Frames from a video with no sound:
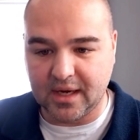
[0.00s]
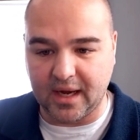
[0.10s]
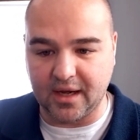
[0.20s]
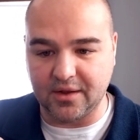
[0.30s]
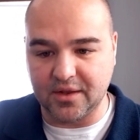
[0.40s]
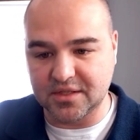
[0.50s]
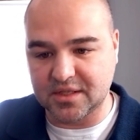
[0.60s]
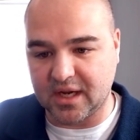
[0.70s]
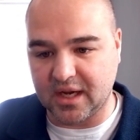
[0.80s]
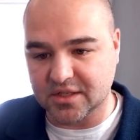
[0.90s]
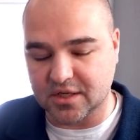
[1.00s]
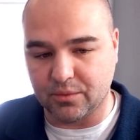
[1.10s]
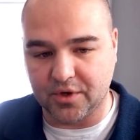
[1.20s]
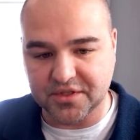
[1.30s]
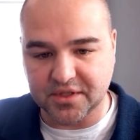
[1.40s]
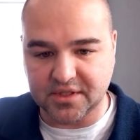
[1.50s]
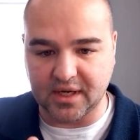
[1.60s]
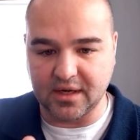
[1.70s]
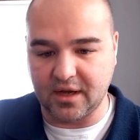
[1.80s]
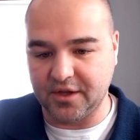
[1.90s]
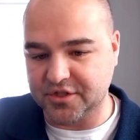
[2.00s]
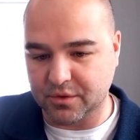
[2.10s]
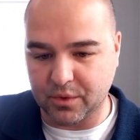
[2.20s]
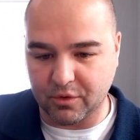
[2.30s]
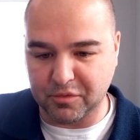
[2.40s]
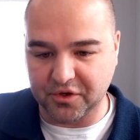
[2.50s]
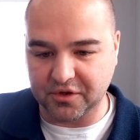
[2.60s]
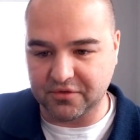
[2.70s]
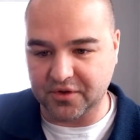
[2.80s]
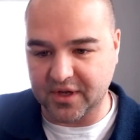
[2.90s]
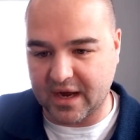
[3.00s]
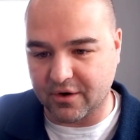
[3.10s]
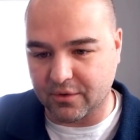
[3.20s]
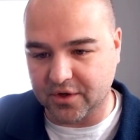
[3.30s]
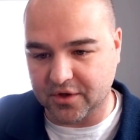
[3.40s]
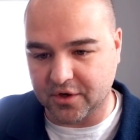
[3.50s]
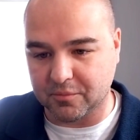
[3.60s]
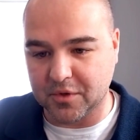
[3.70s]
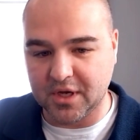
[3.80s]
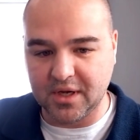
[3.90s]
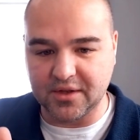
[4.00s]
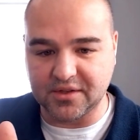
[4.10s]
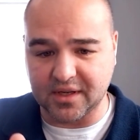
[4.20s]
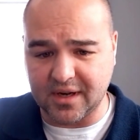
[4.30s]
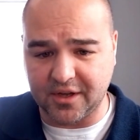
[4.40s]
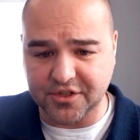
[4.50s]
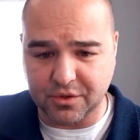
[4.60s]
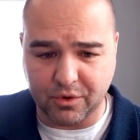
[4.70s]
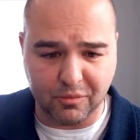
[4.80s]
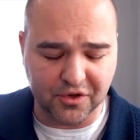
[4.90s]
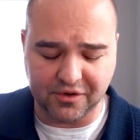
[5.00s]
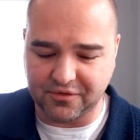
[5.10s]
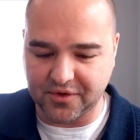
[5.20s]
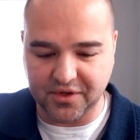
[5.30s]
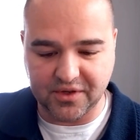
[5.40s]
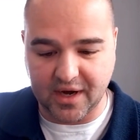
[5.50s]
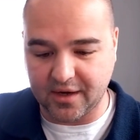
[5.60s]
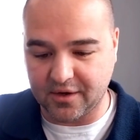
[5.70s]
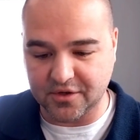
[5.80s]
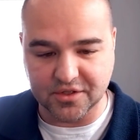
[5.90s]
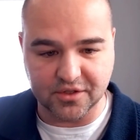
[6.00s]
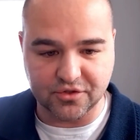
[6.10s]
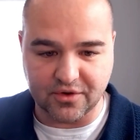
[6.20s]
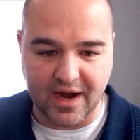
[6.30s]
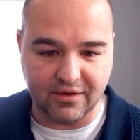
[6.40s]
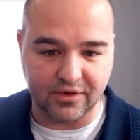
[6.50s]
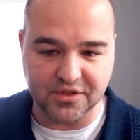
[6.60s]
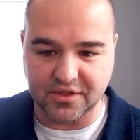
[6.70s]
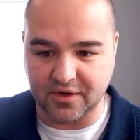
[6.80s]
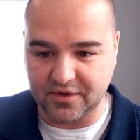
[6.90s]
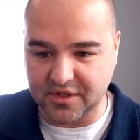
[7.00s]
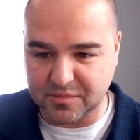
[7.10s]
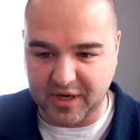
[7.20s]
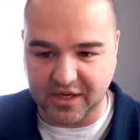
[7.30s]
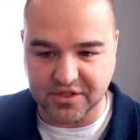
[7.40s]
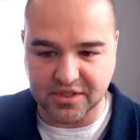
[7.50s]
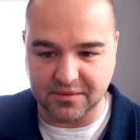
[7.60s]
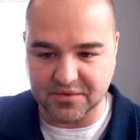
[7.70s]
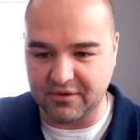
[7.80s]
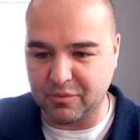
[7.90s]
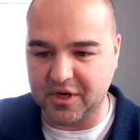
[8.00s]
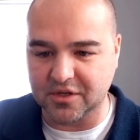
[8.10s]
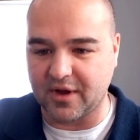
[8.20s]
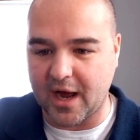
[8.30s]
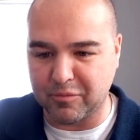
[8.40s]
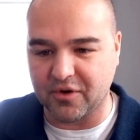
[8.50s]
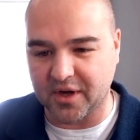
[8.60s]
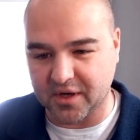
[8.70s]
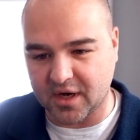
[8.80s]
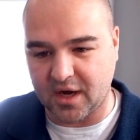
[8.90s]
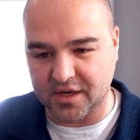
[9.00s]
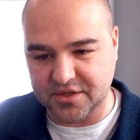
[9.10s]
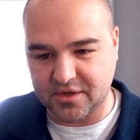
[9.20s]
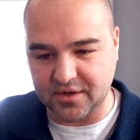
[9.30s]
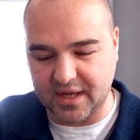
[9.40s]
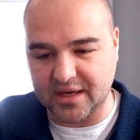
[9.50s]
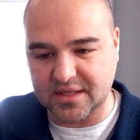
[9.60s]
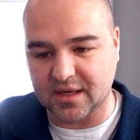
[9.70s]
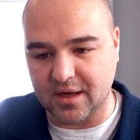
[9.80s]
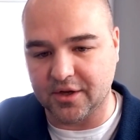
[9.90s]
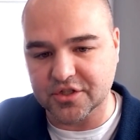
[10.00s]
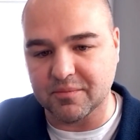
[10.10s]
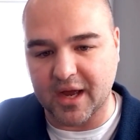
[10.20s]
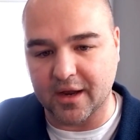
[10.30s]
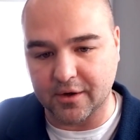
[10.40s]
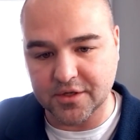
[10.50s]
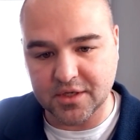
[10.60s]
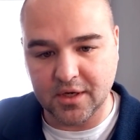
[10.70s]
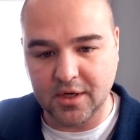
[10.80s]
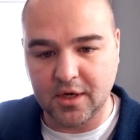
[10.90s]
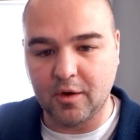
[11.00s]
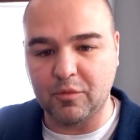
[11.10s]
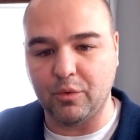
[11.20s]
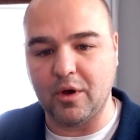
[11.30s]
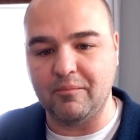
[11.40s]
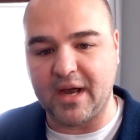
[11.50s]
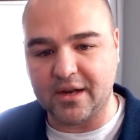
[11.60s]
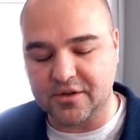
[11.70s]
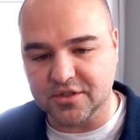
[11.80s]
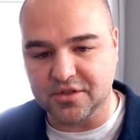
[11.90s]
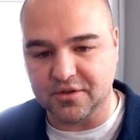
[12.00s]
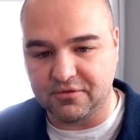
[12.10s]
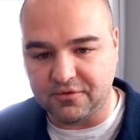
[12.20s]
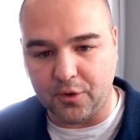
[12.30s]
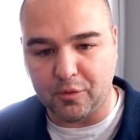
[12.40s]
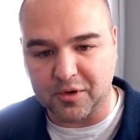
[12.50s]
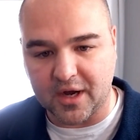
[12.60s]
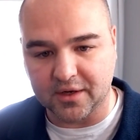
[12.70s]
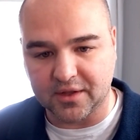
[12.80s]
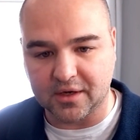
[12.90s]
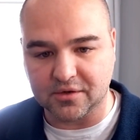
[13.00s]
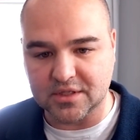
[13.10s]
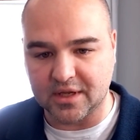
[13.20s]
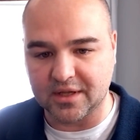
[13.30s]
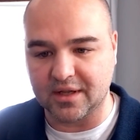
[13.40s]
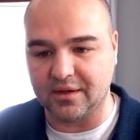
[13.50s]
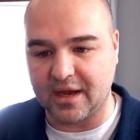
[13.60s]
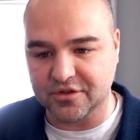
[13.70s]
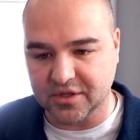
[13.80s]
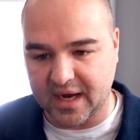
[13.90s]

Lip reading: And in this case, it was the technology we were building for the algorithm, the technology we were building for the diners and the drivers and our dispatching teams and everybody to operate in concert. That technology matters. But what matters is the full product that you're selling that allows you to